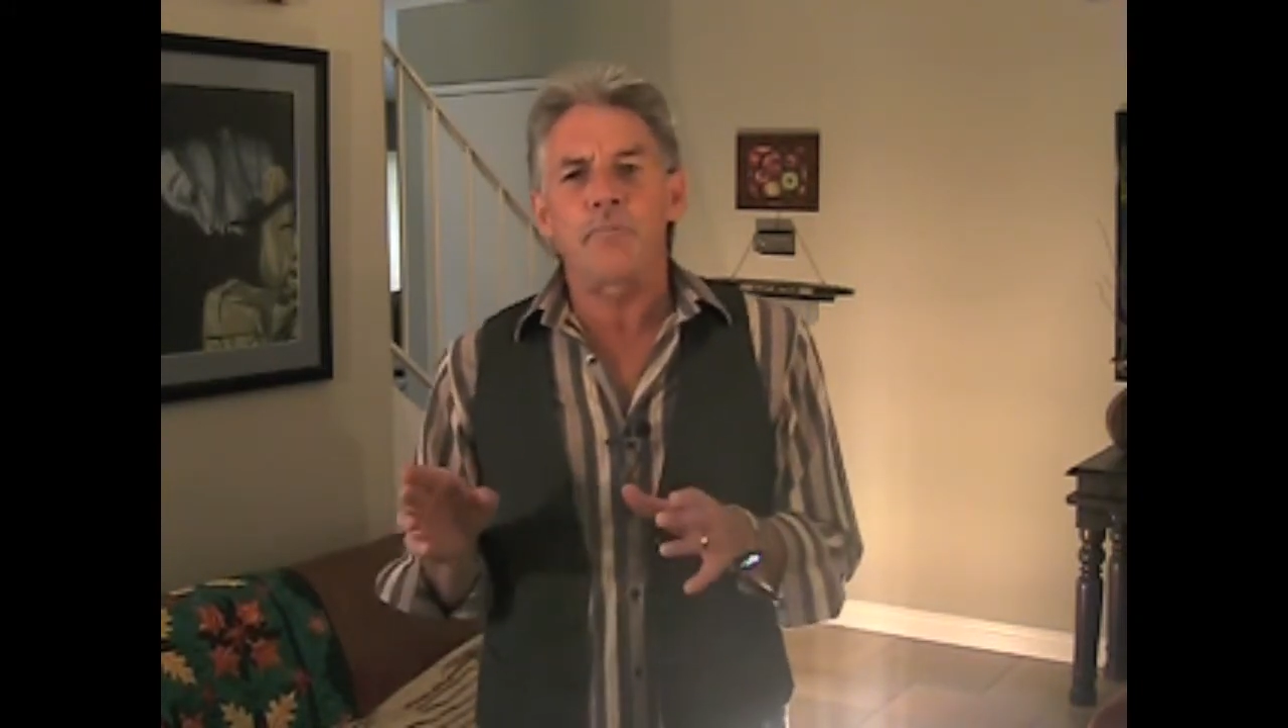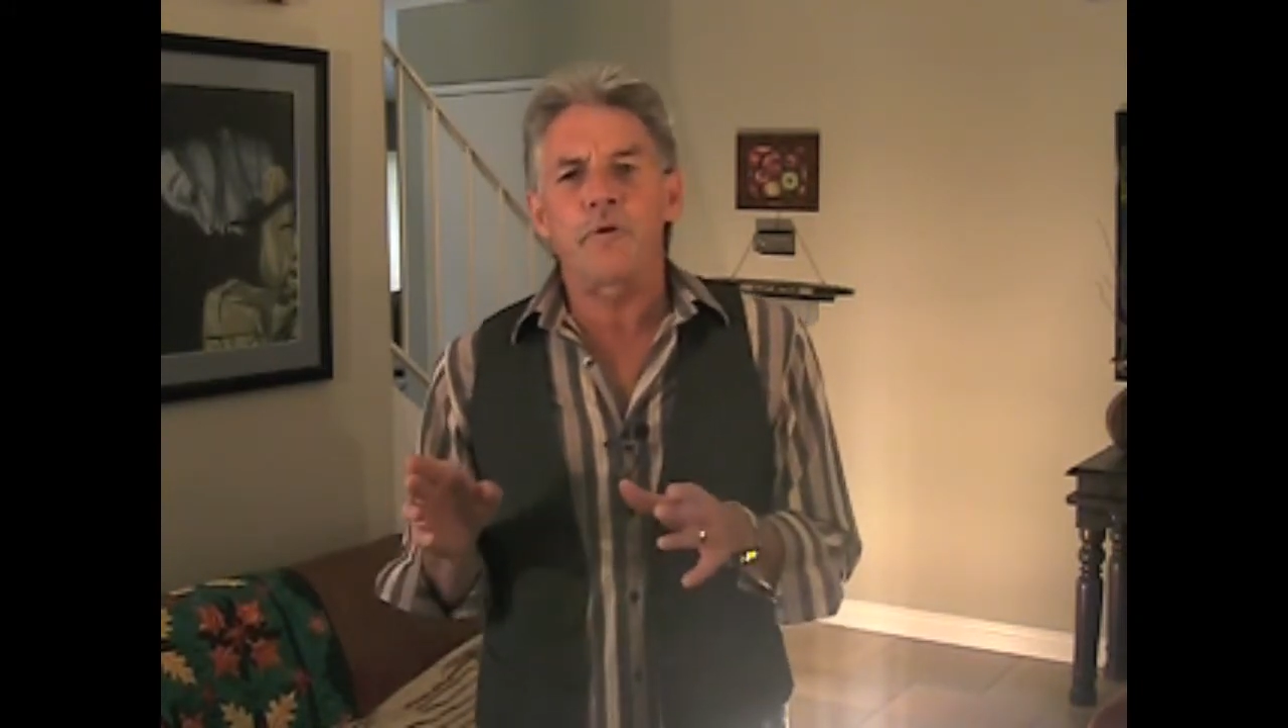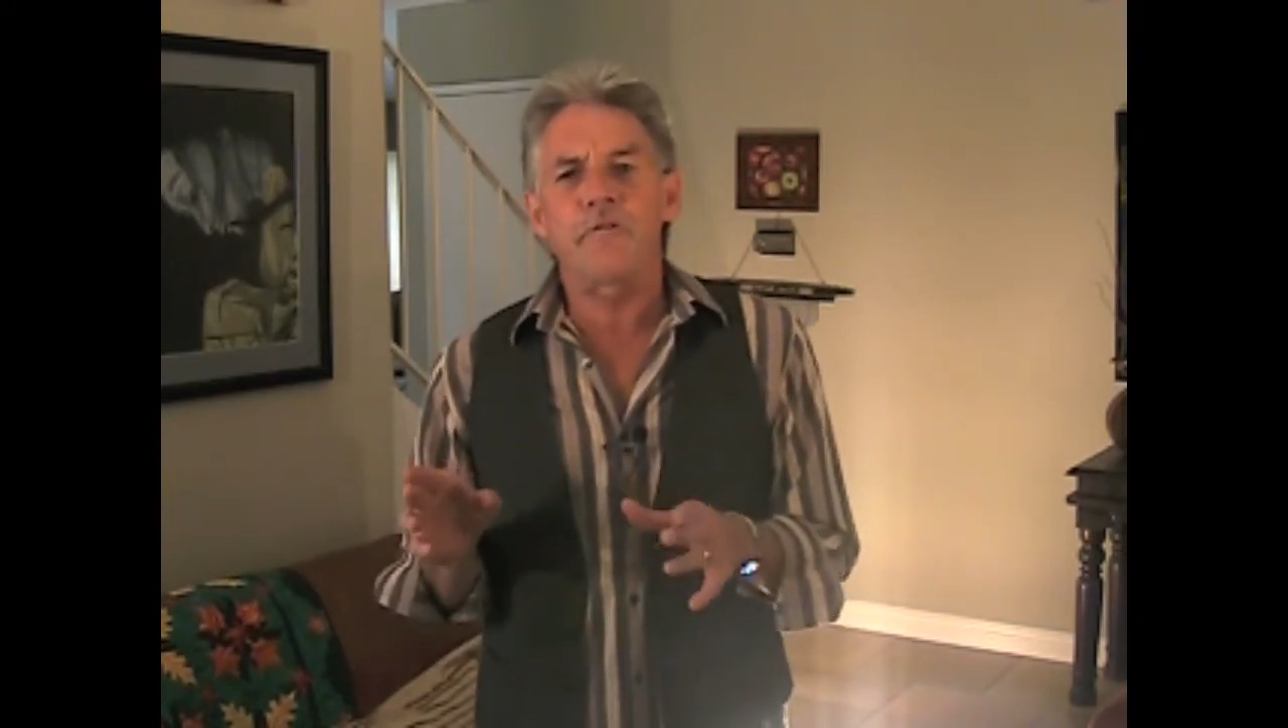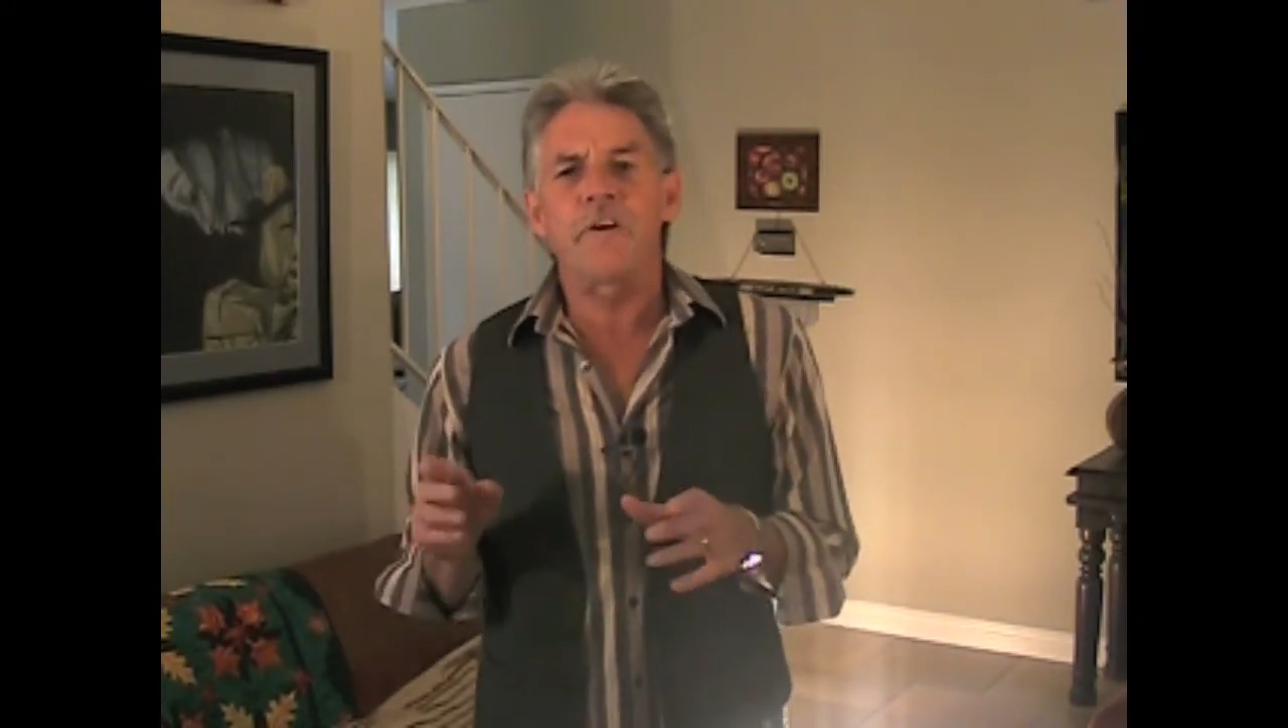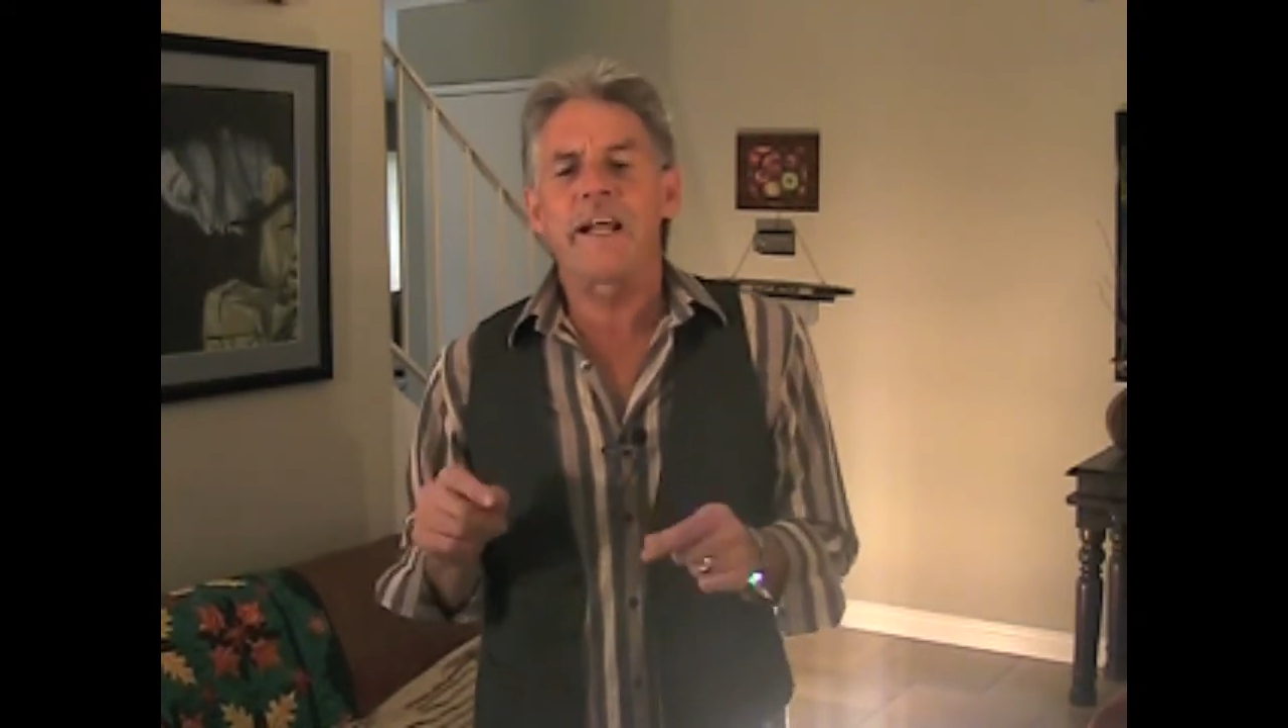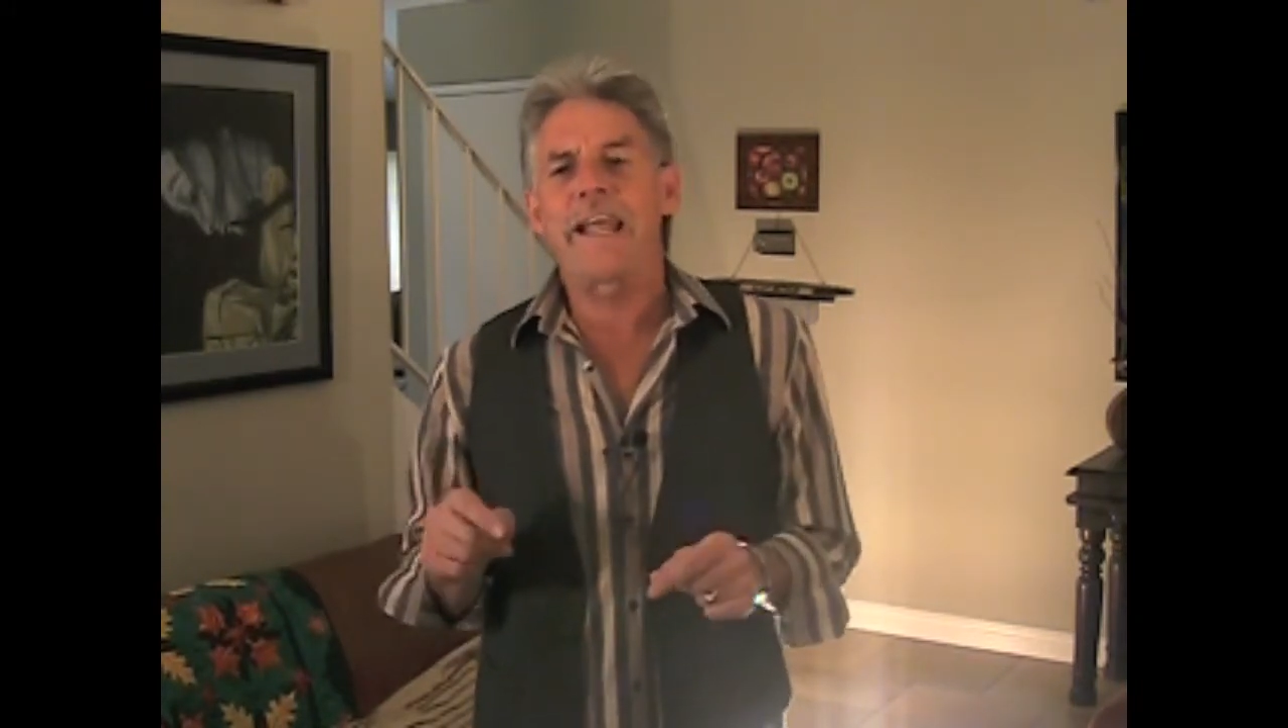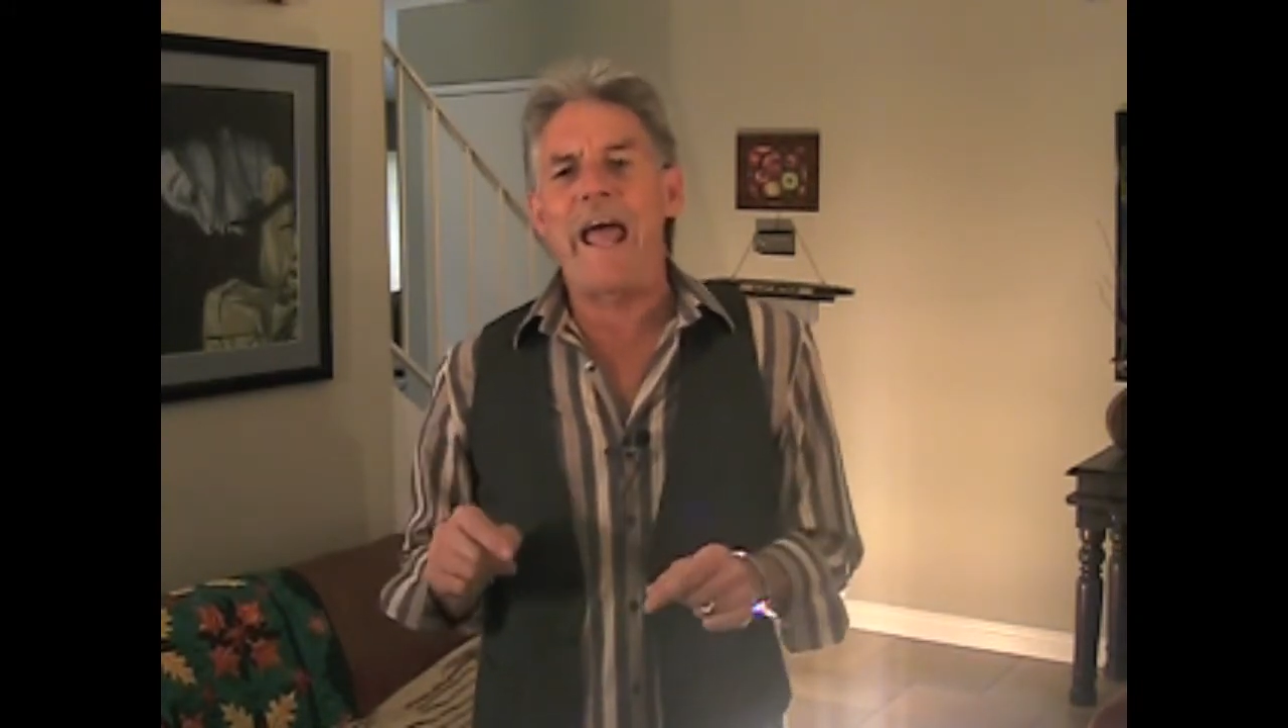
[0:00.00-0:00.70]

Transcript: prophetic